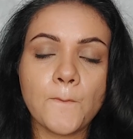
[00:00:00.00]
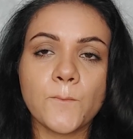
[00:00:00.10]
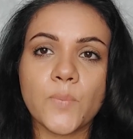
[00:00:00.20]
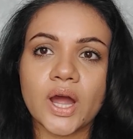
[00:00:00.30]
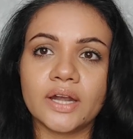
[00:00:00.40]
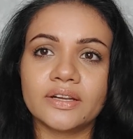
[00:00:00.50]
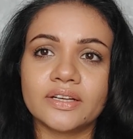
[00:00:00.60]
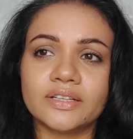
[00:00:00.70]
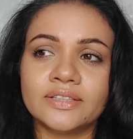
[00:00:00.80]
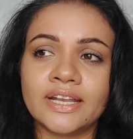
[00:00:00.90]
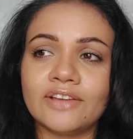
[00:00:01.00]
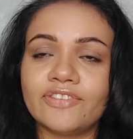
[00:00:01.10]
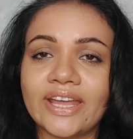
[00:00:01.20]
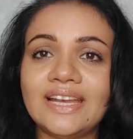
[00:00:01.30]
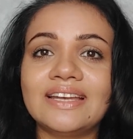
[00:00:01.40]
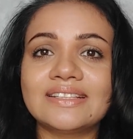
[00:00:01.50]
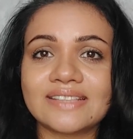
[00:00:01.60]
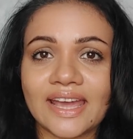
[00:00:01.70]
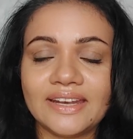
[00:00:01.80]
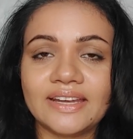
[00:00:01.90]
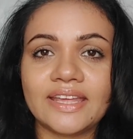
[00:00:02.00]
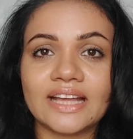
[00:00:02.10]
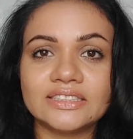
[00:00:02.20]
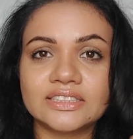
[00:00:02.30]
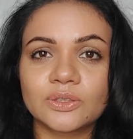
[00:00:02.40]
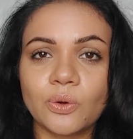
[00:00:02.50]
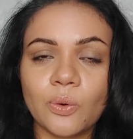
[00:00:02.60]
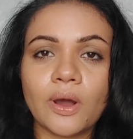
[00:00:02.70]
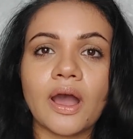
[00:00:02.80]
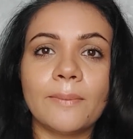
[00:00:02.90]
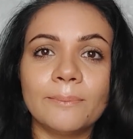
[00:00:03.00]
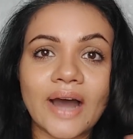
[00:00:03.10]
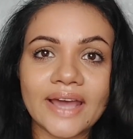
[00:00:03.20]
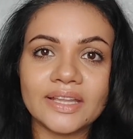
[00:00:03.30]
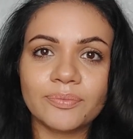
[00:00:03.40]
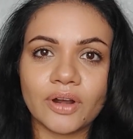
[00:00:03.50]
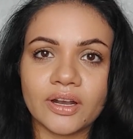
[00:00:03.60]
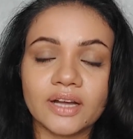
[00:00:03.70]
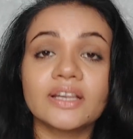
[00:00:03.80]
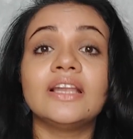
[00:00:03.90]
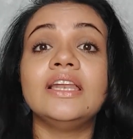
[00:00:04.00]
But then I finally decided ki I'll just go buy the product.